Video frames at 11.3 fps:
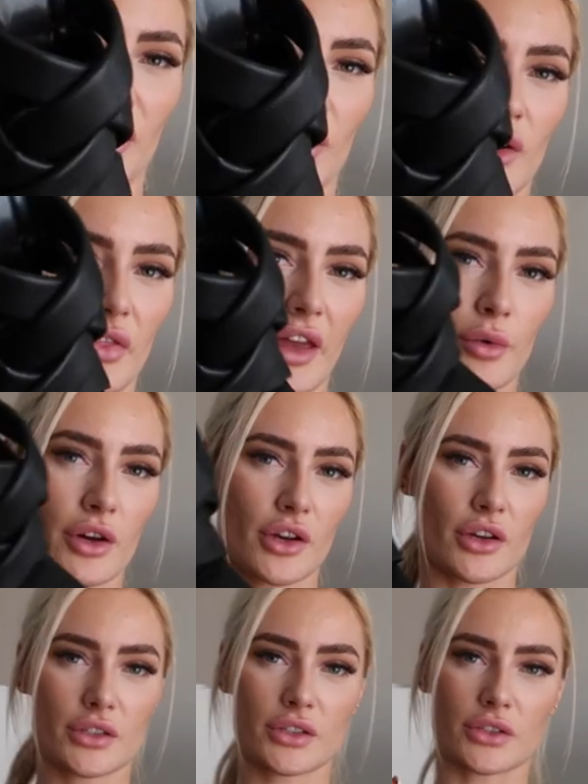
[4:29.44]
I thought they
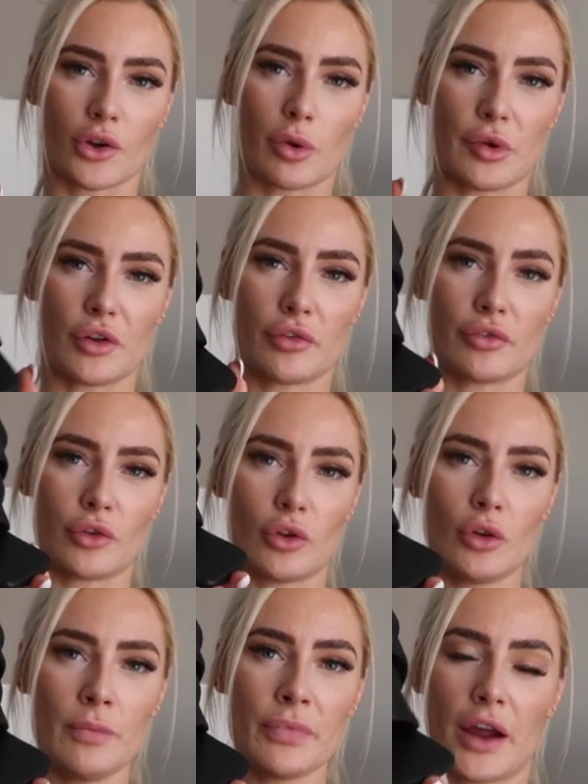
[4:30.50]
were so
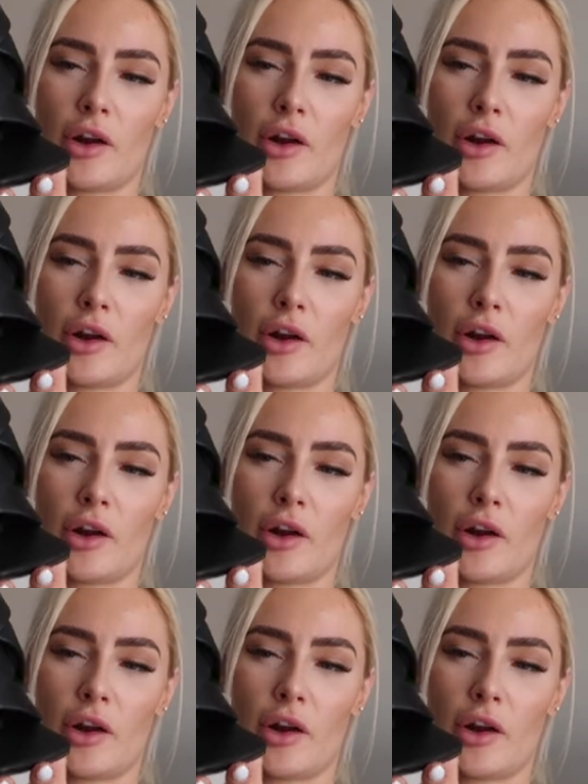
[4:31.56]
beautiful.